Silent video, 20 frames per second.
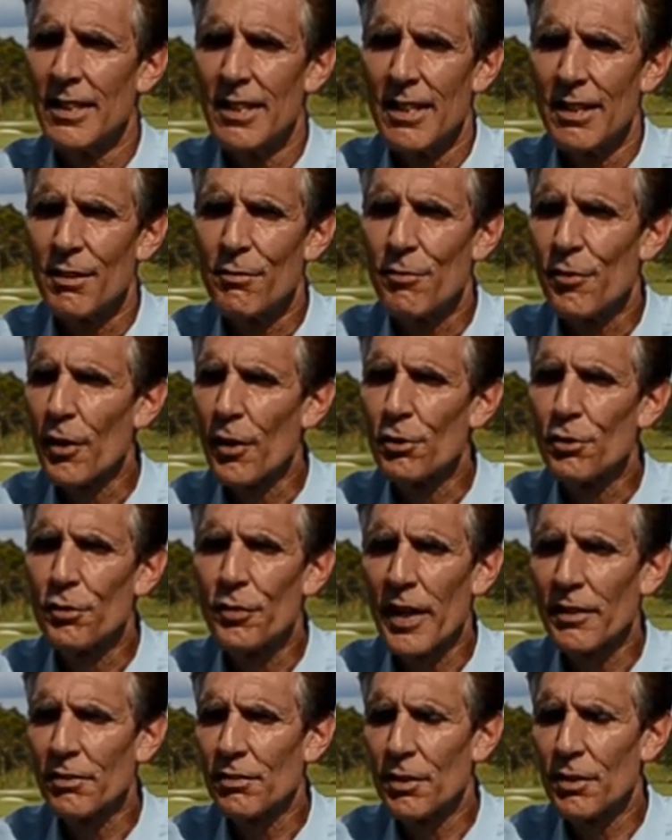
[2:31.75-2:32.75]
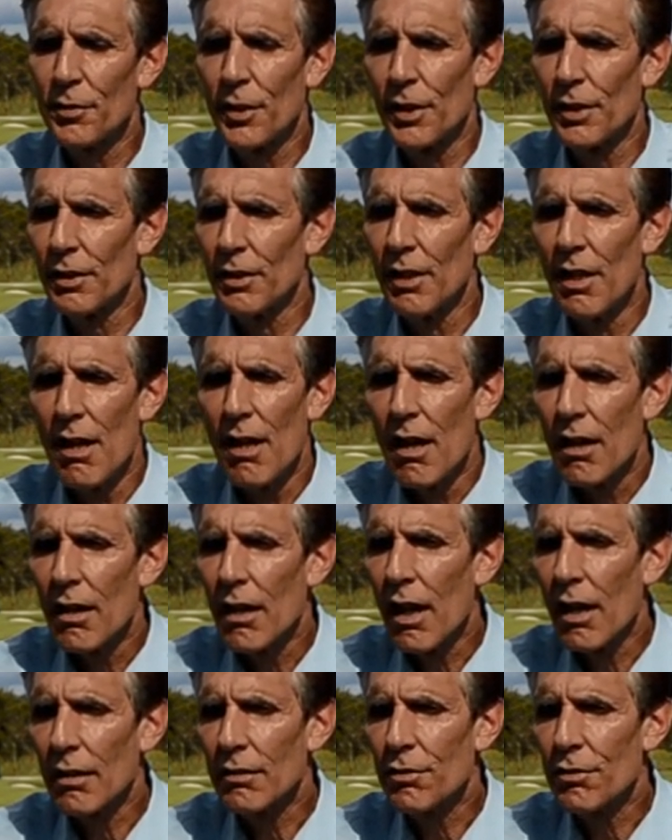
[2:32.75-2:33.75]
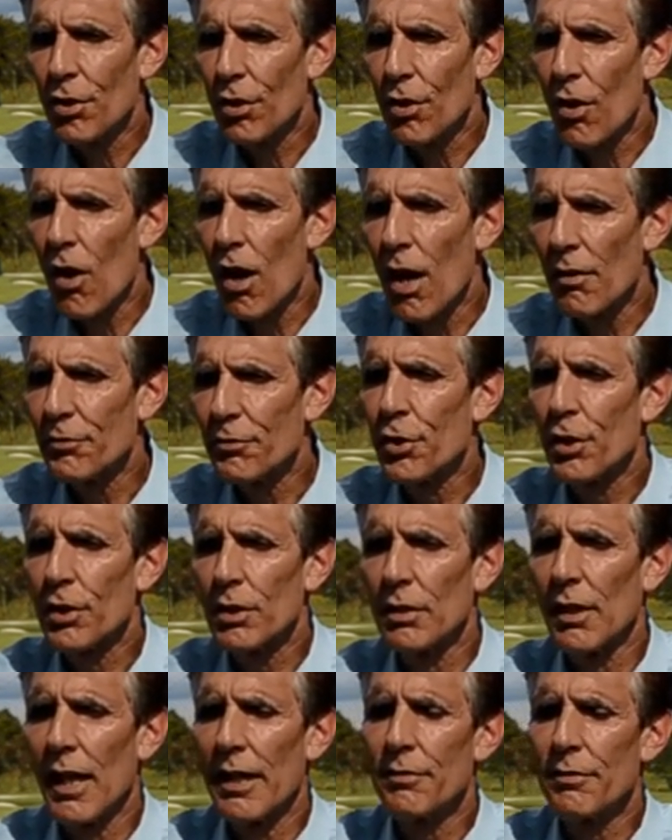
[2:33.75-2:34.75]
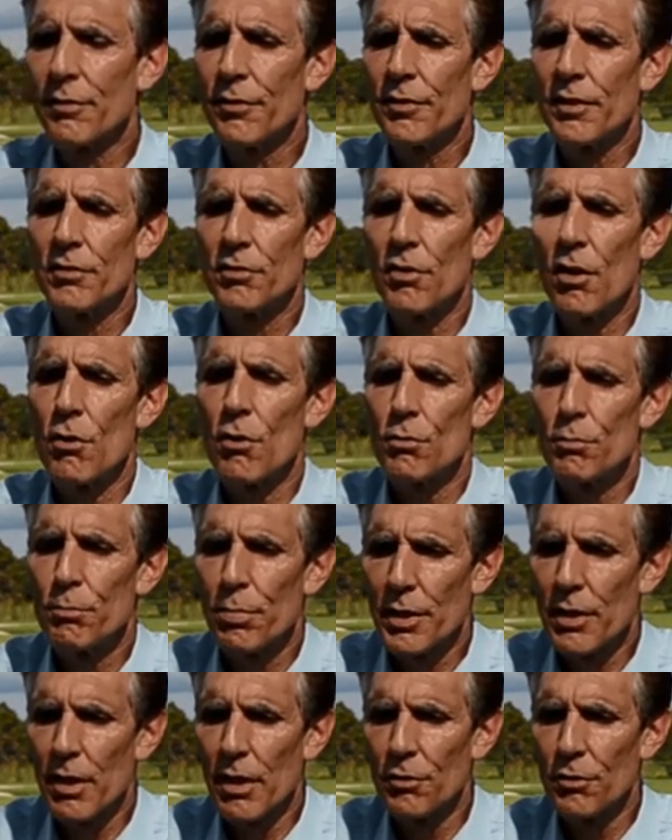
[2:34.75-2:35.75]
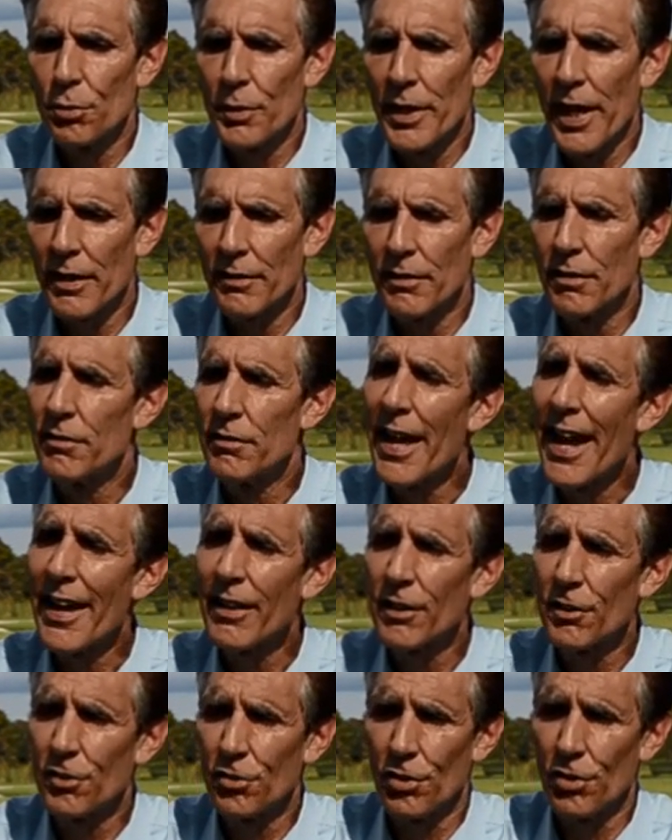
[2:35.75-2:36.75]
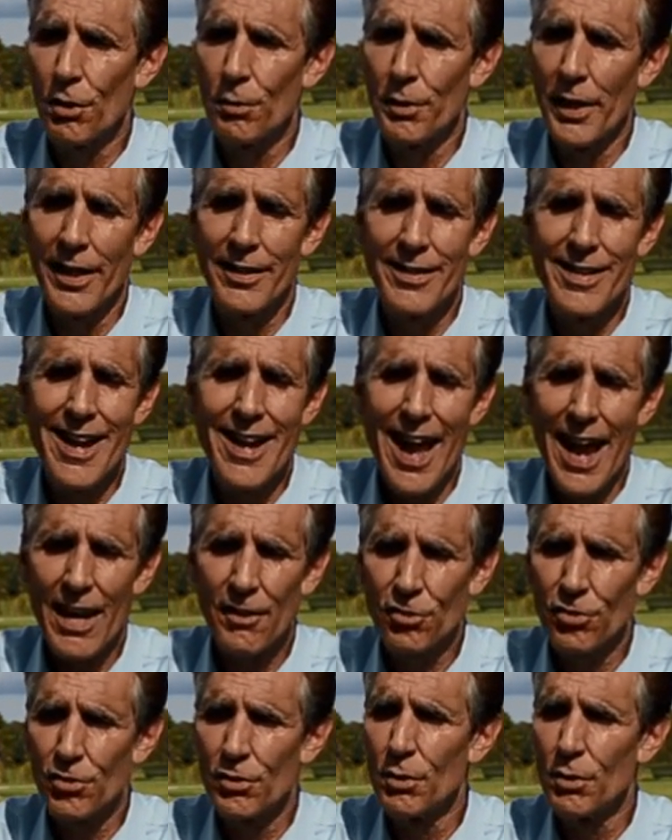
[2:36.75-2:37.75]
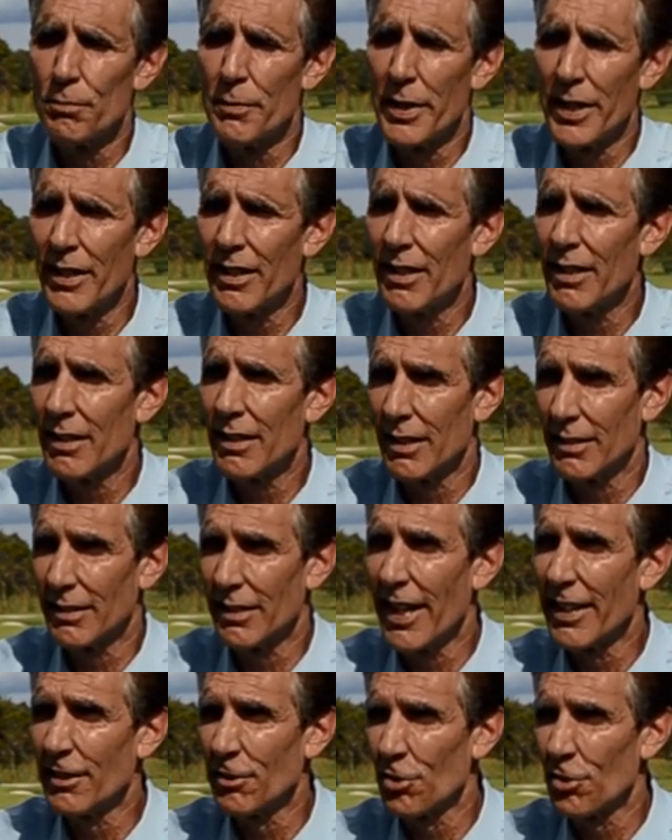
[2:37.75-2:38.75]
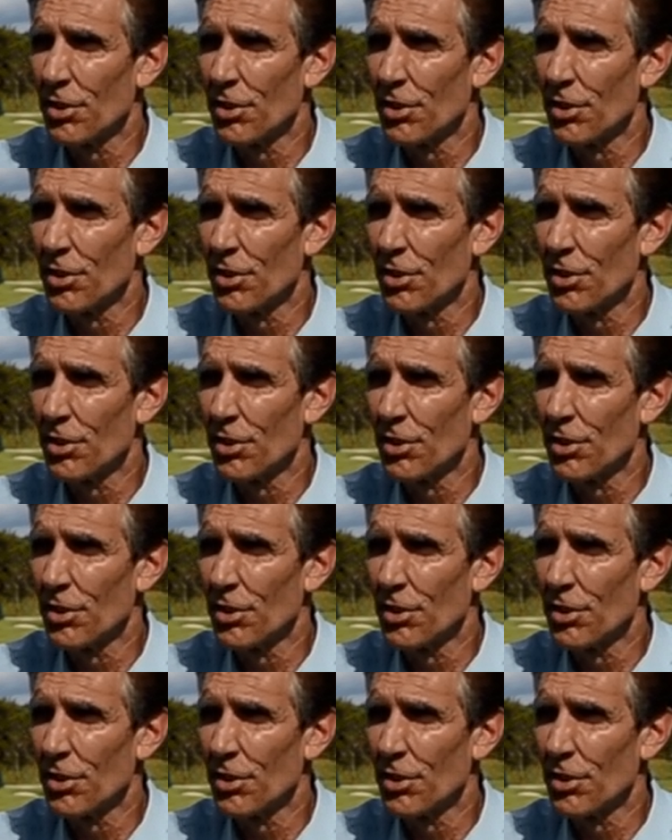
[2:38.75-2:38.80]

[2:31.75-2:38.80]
What the first festival uh, took off, took a life of its own because we had the Daily Show. We had national media attention.